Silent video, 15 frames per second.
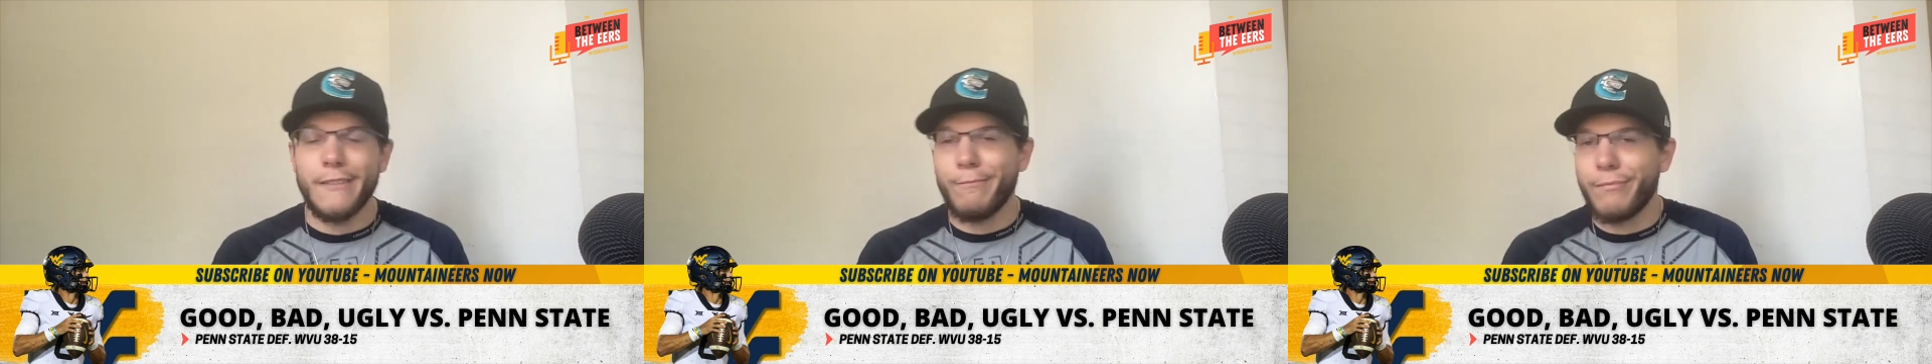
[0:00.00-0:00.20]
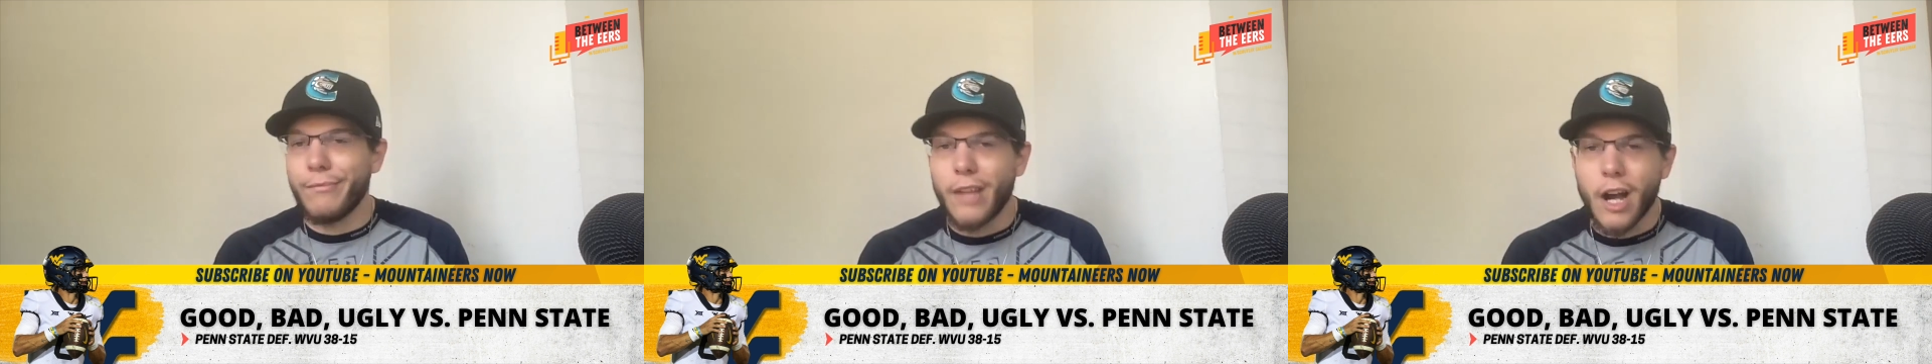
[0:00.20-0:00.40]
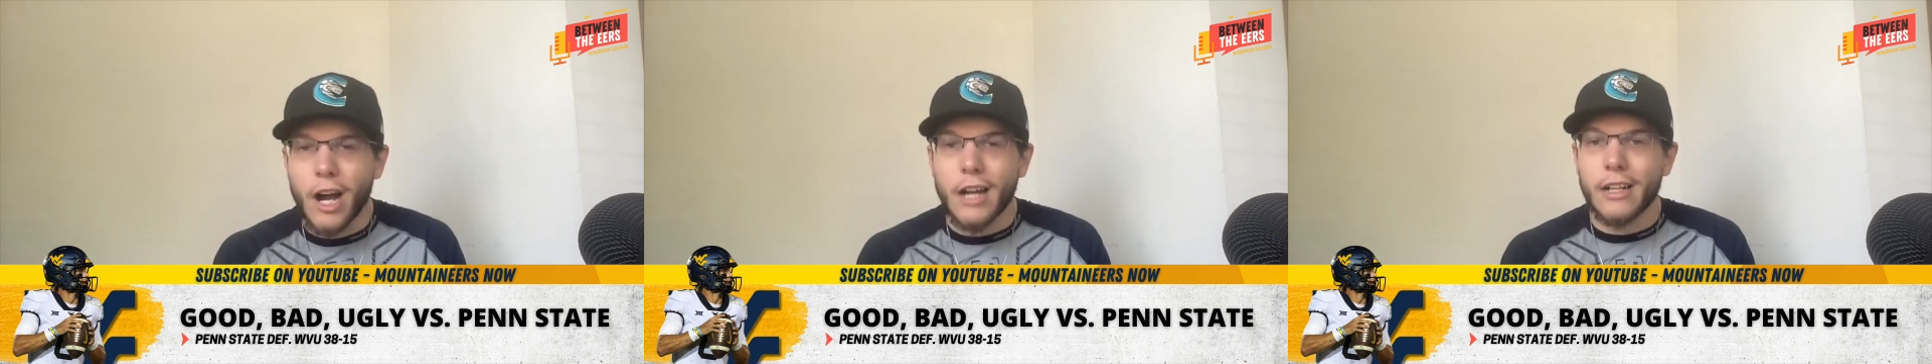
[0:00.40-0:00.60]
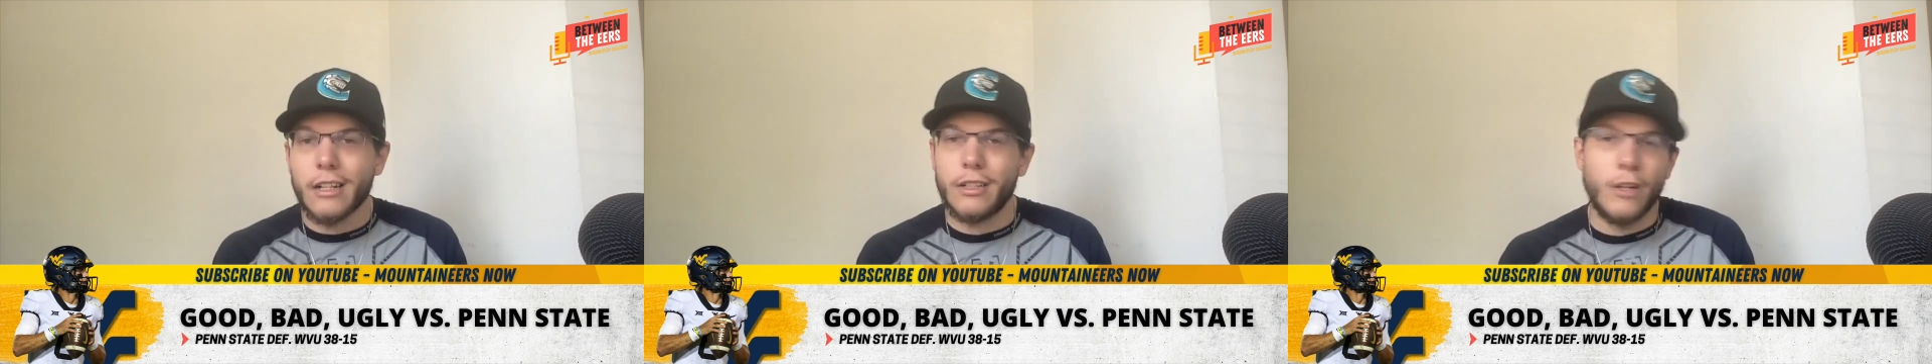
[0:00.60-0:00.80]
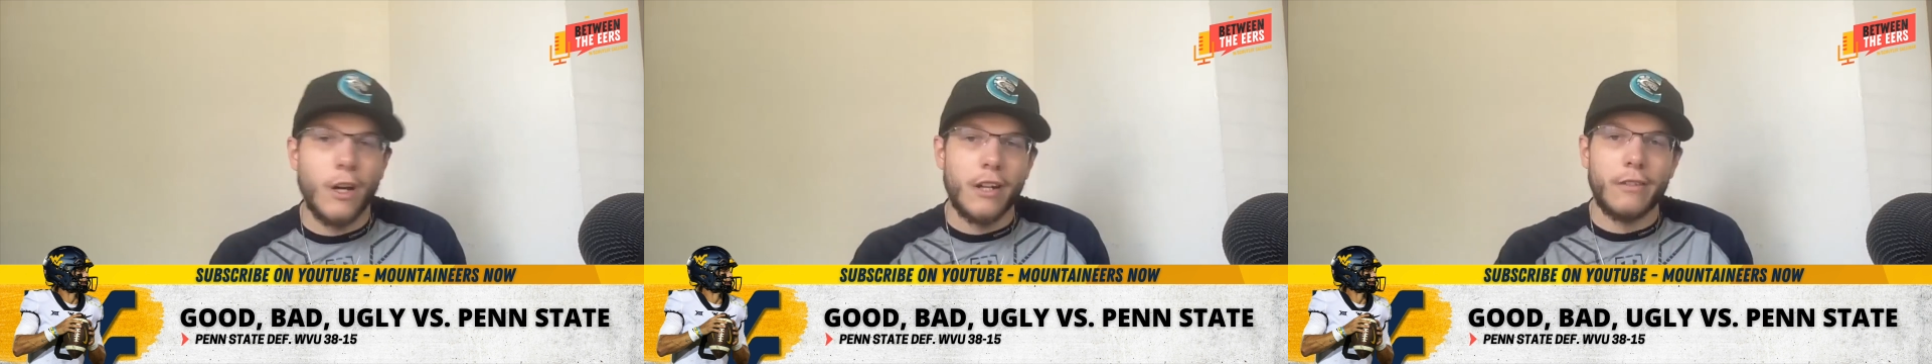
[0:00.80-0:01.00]

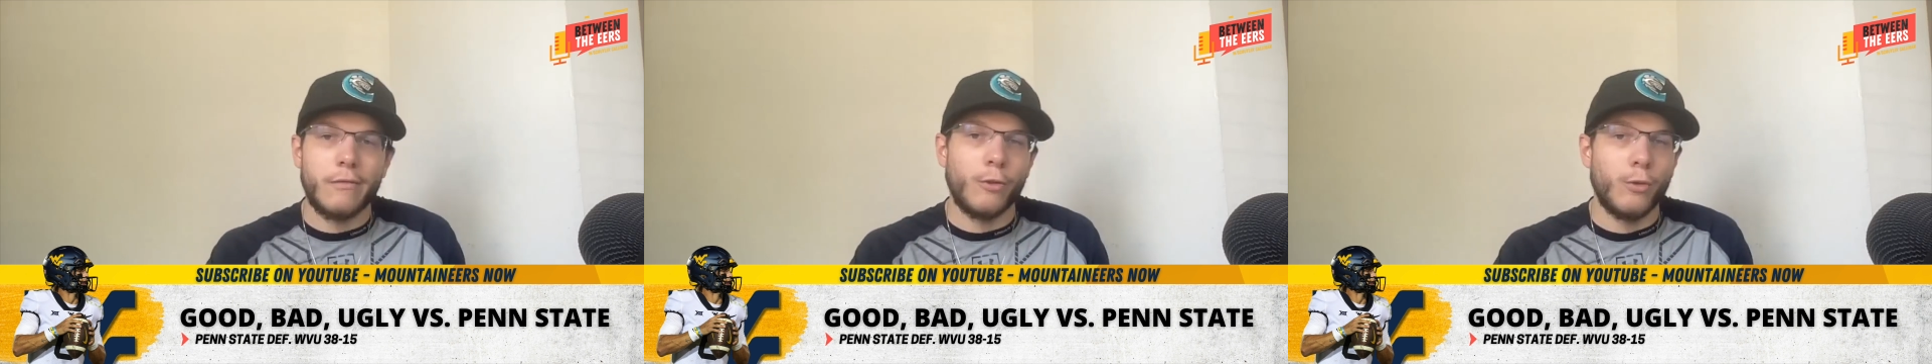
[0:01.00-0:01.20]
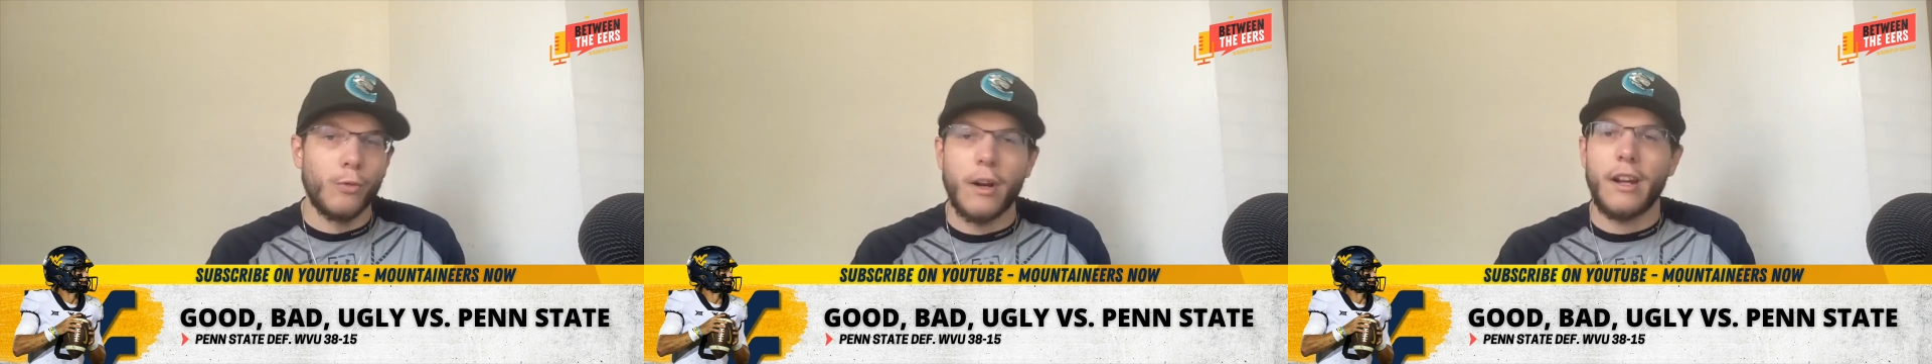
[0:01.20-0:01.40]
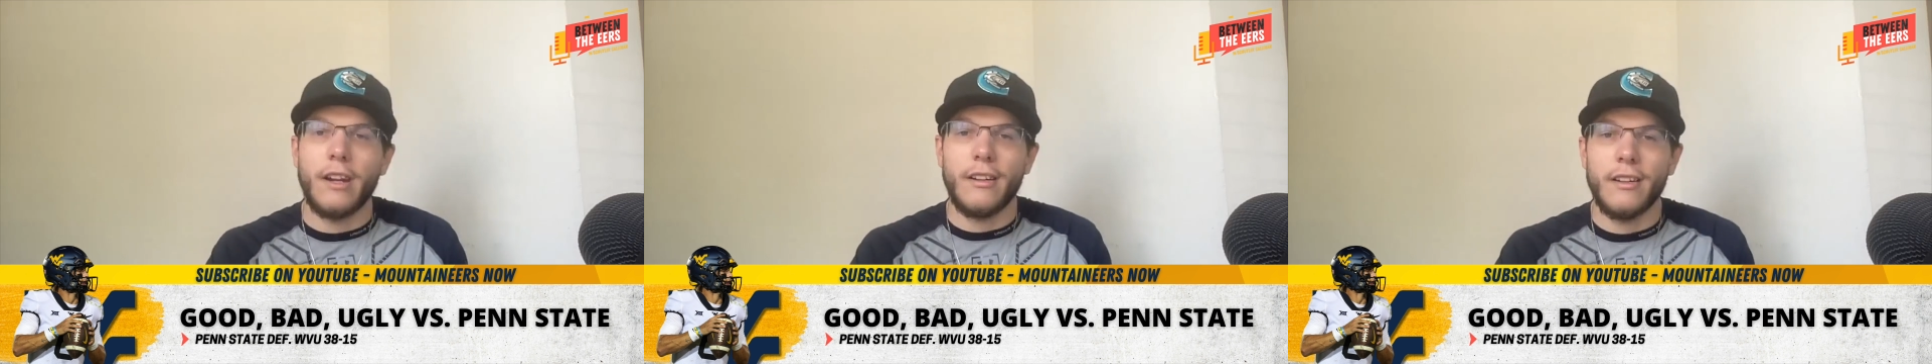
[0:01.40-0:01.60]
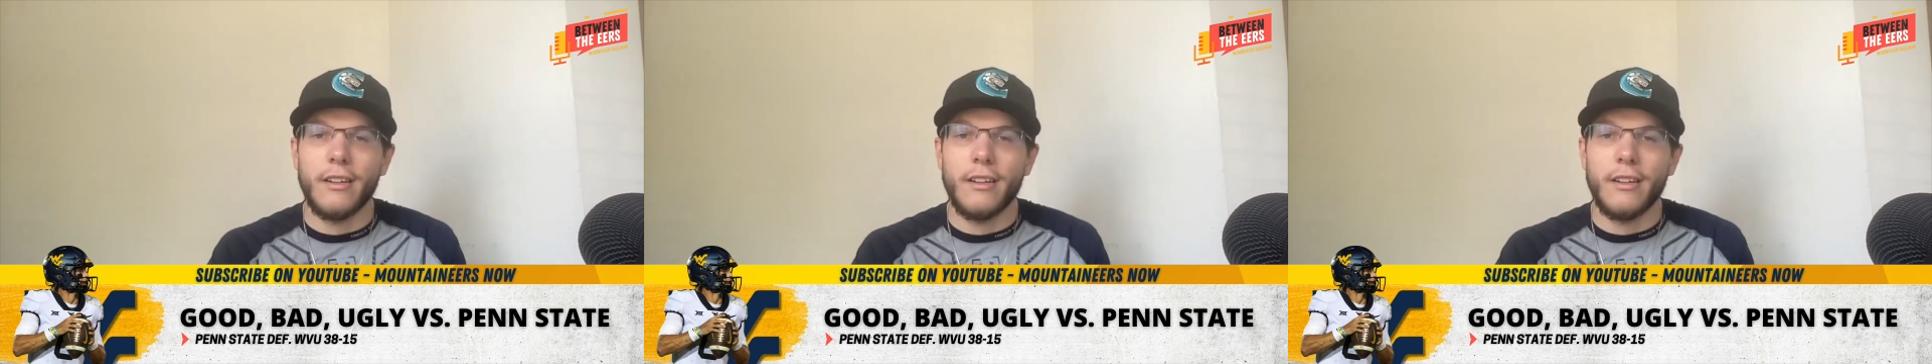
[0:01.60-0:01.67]
not great.